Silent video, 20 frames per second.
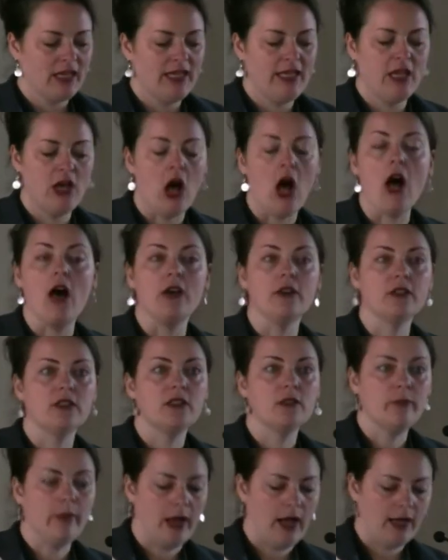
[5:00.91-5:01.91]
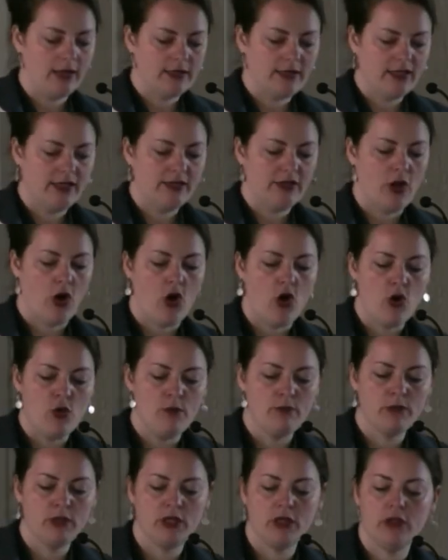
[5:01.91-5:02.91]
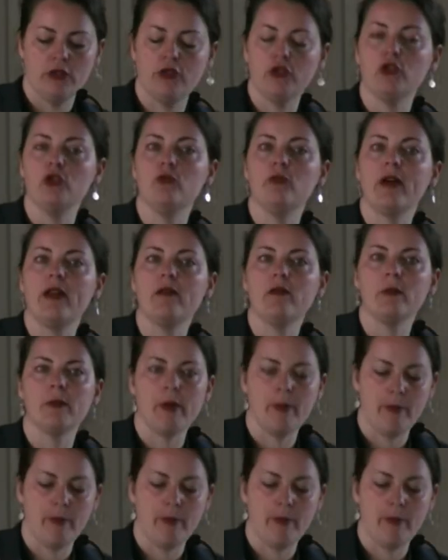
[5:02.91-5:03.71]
He hauls the boxes home to the 2-bedroom